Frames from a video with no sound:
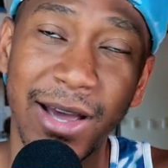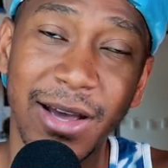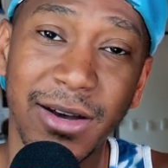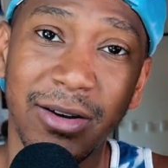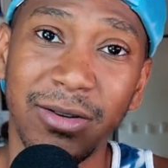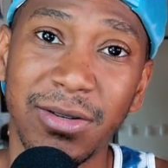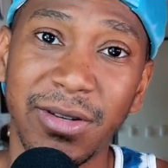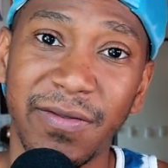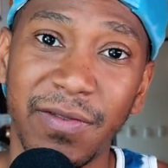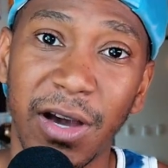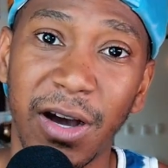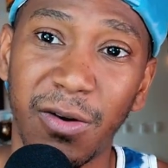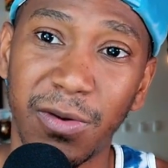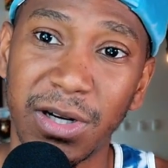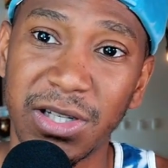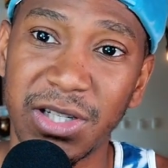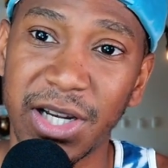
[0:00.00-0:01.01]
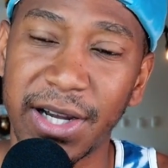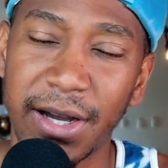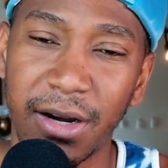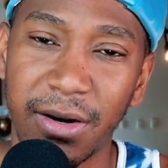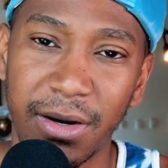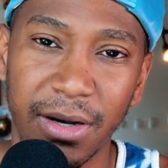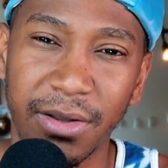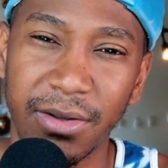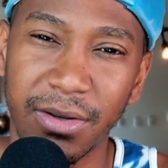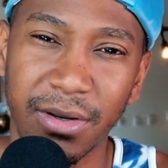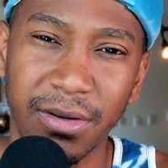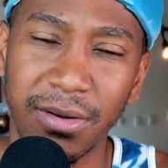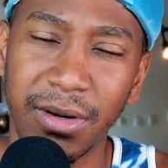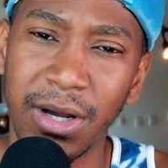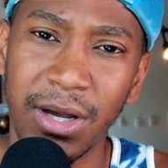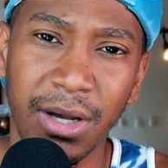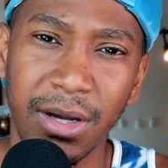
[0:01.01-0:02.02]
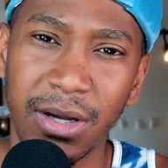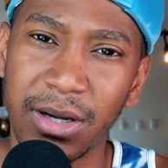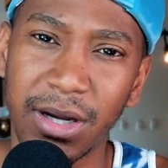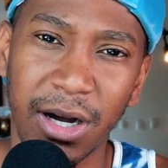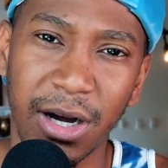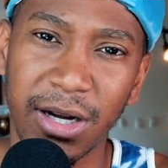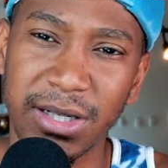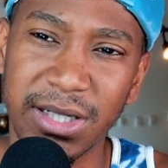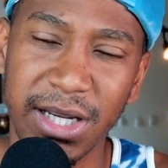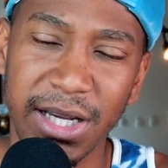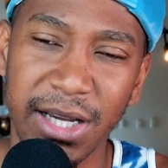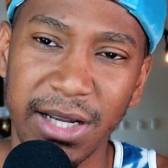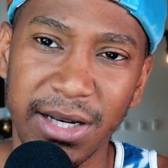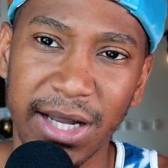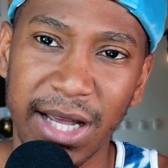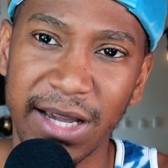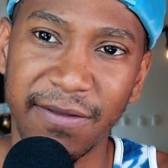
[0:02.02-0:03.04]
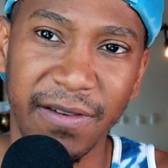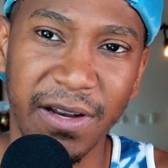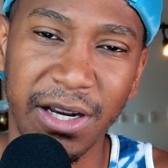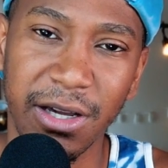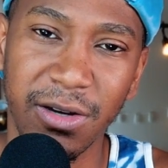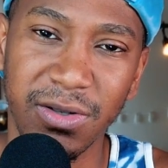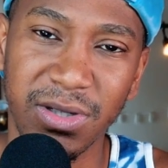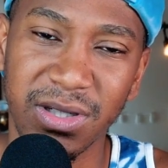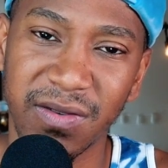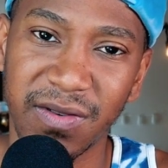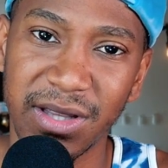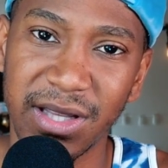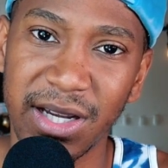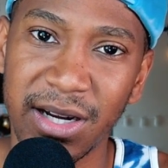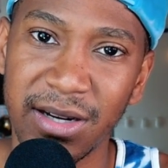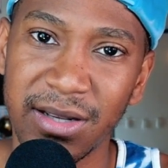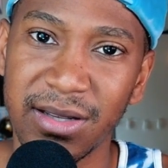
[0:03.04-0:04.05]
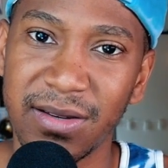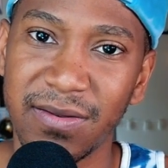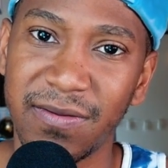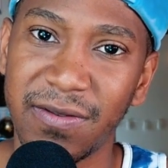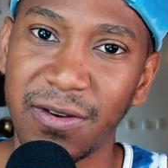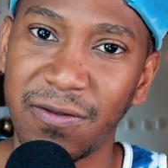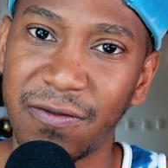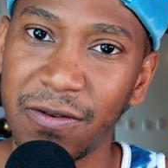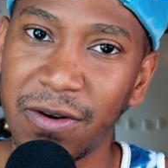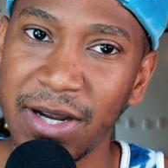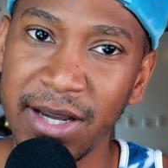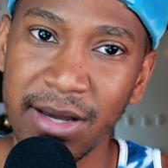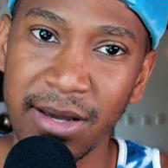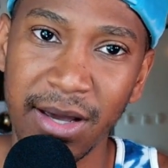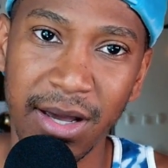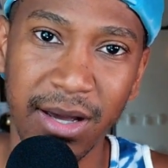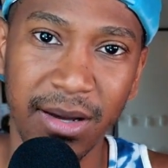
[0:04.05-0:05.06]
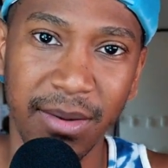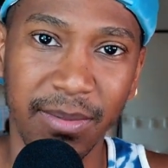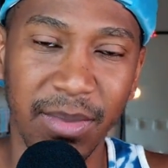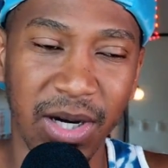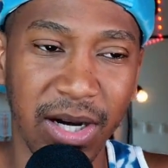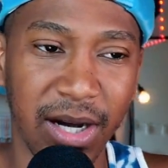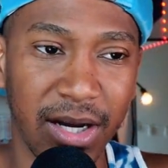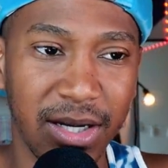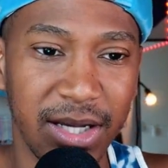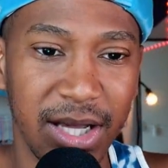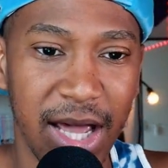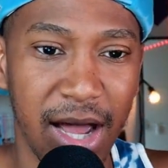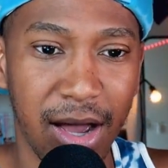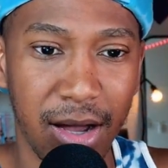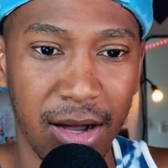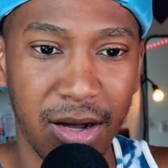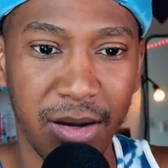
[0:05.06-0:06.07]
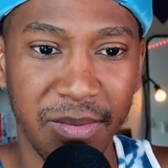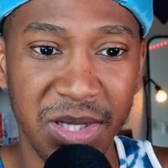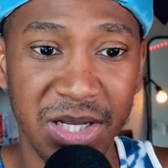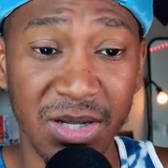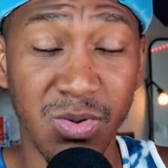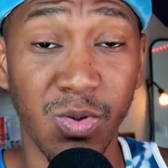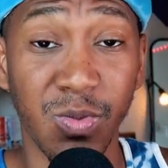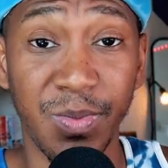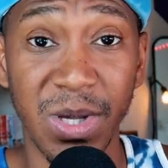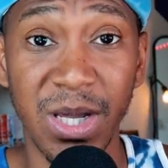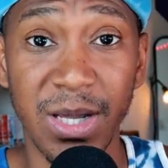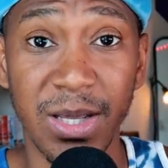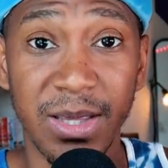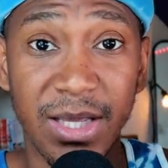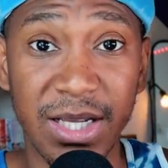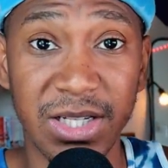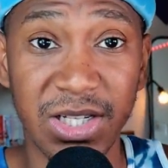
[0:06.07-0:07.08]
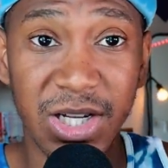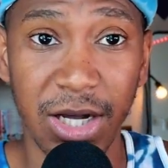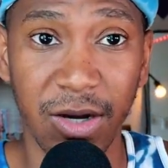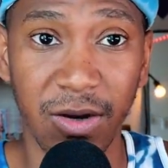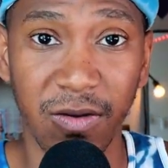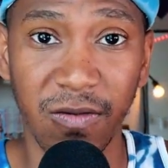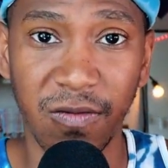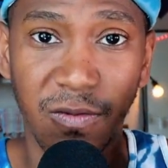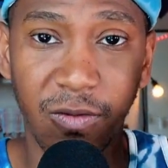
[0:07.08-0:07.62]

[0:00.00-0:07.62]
If y'all want to check out other content like videos over there, then feel free. But yeah, this will be the channel for